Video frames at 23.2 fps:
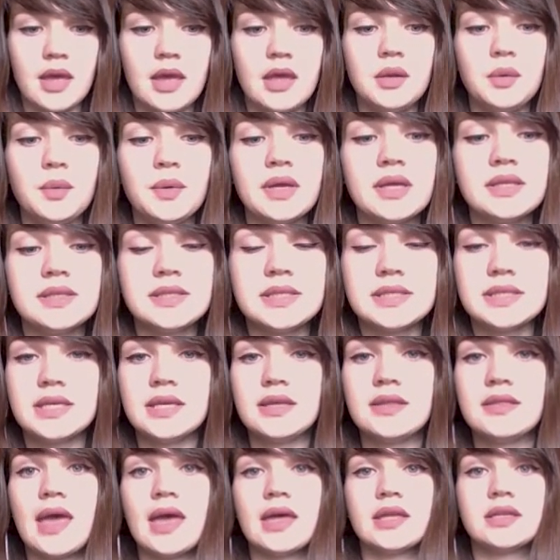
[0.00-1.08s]
And we can
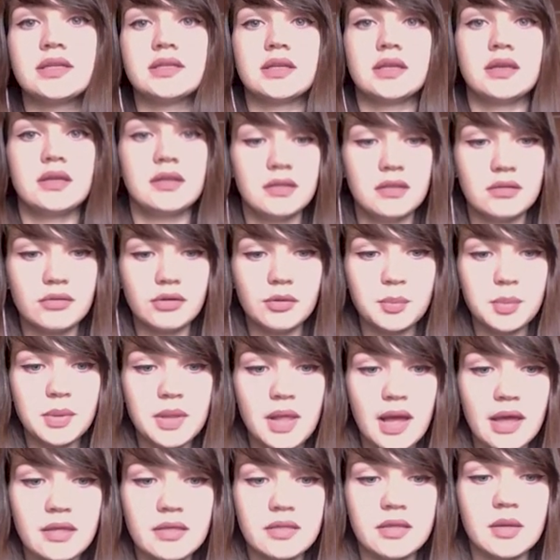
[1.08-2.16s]
see that in the
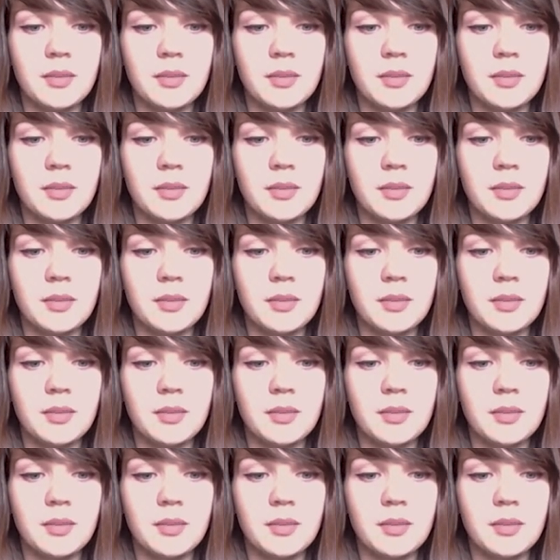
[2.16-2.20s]
reply,